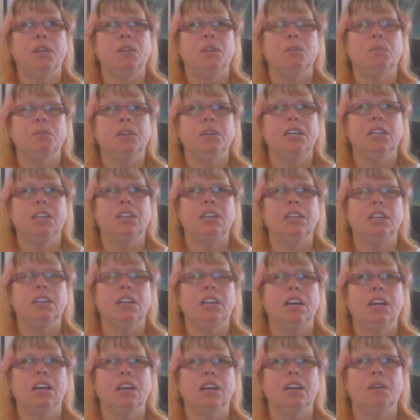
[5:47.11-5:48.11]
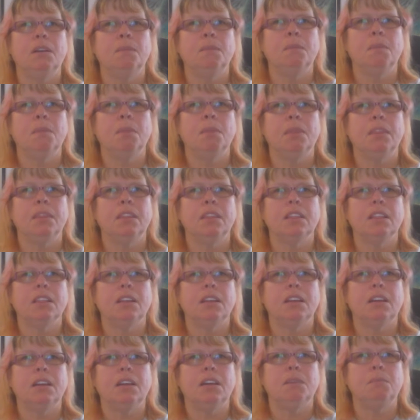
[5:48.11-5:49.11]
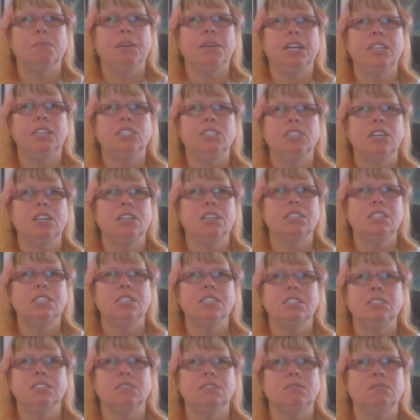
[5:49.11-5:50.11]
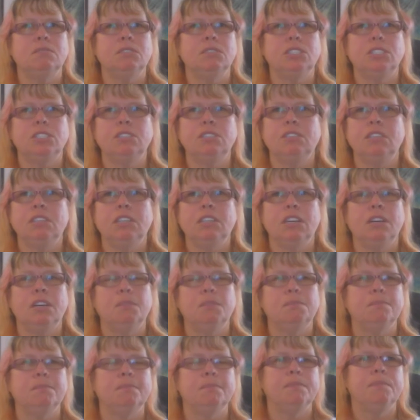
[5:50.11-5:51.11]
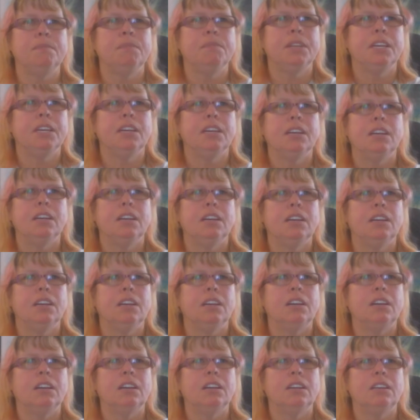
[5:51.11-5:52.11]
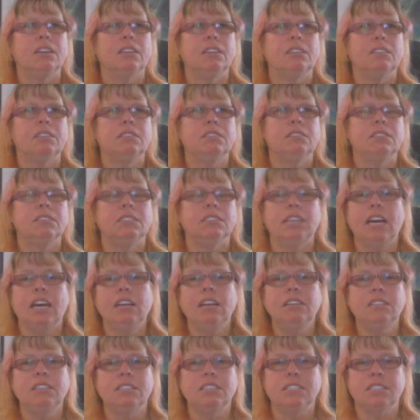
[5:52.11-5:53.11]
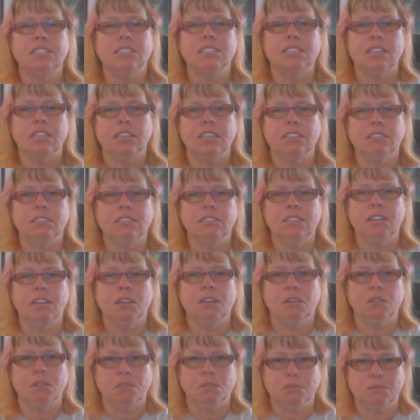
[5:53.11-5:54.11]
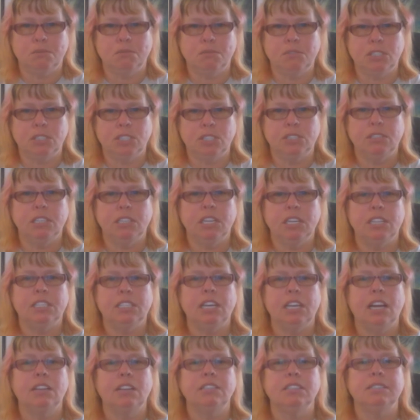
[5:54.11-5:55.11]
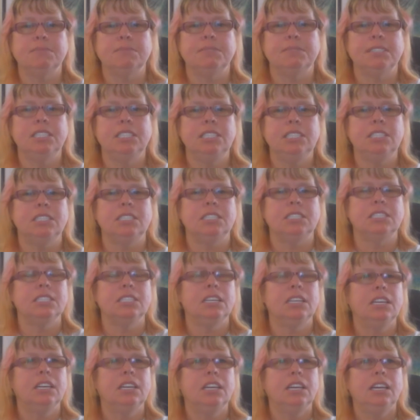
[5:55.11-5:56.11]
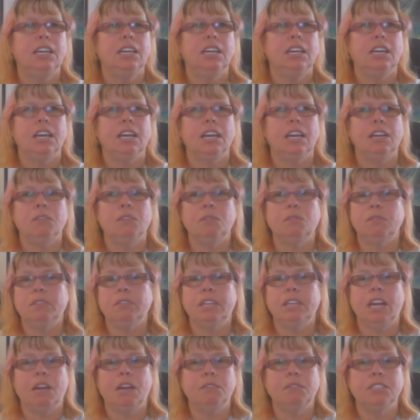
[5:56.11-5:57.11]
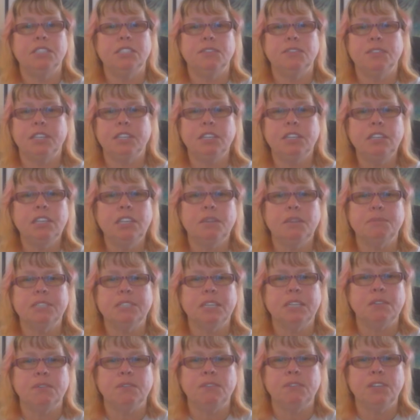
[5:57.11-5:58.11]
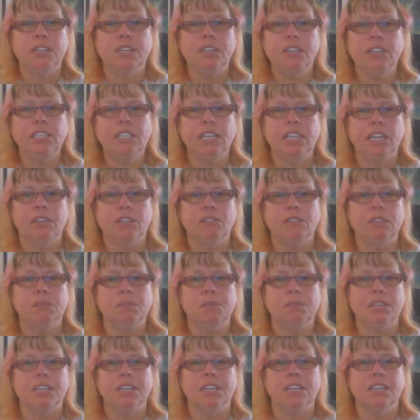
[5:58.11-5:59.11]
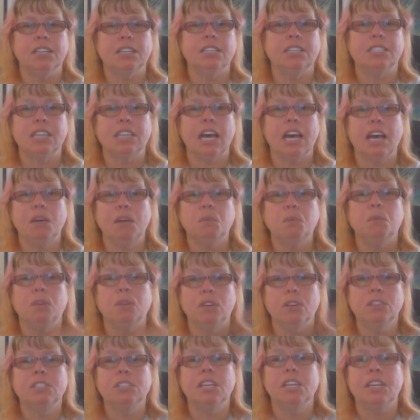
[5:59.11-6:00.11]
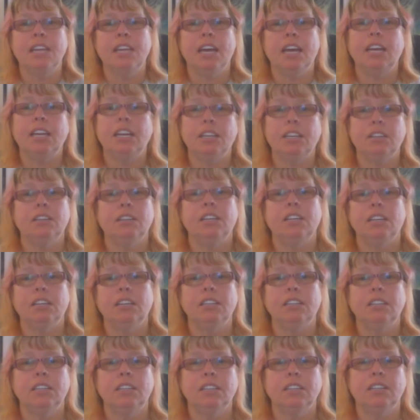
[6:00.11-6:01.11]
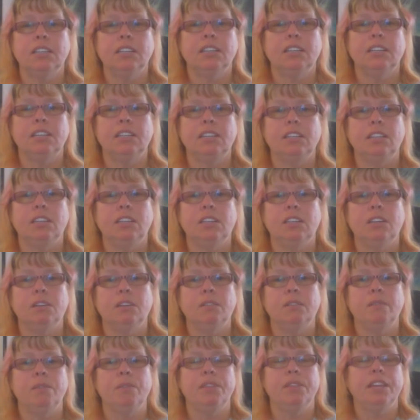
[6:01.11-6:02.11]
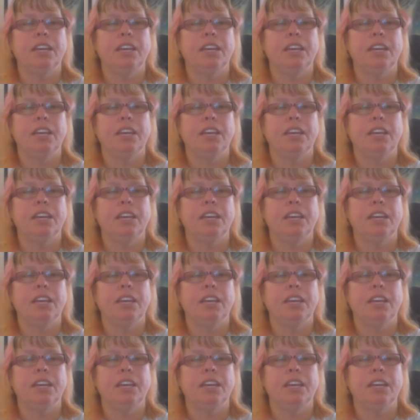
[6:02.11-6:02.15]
when Mike Johnson was shooting up uh, Dallas, was shooting at Dallas police, that I was very upset and very angry because I worked in that area, you know,